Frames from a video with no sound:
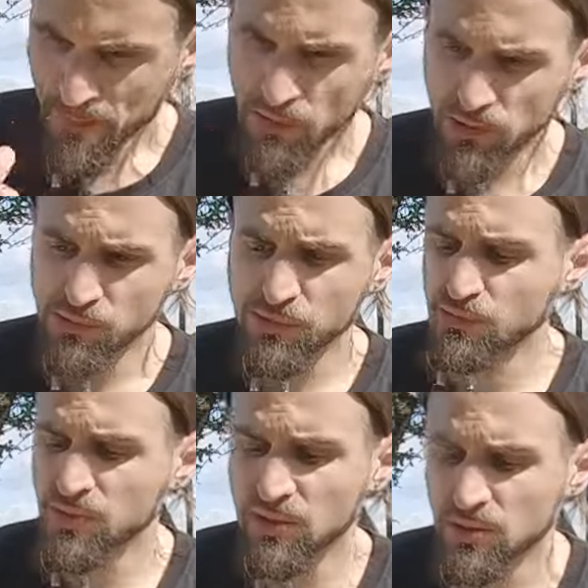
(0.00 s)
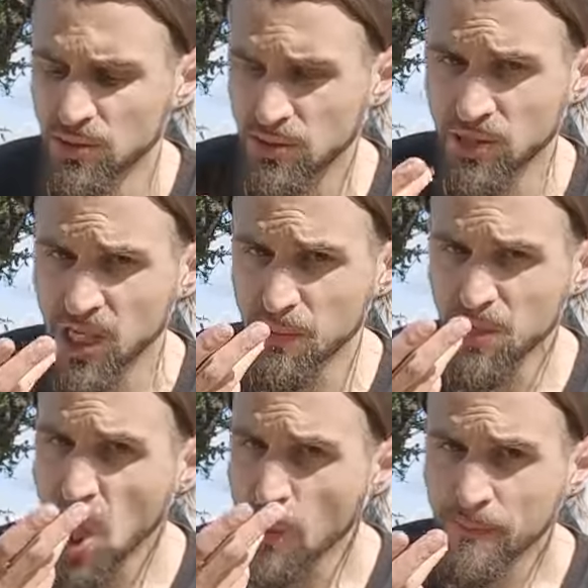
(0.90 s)
This must be the third time
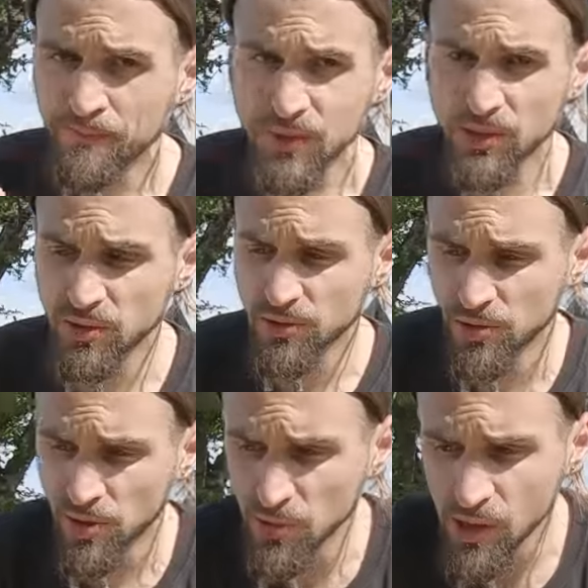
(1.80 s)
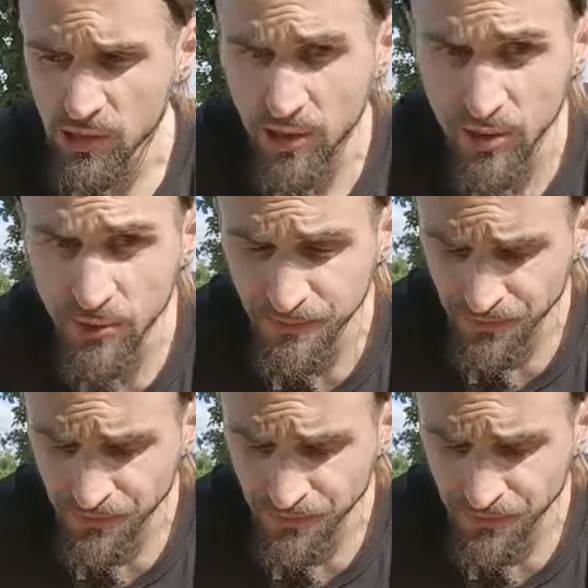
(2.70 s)
in a row, I think.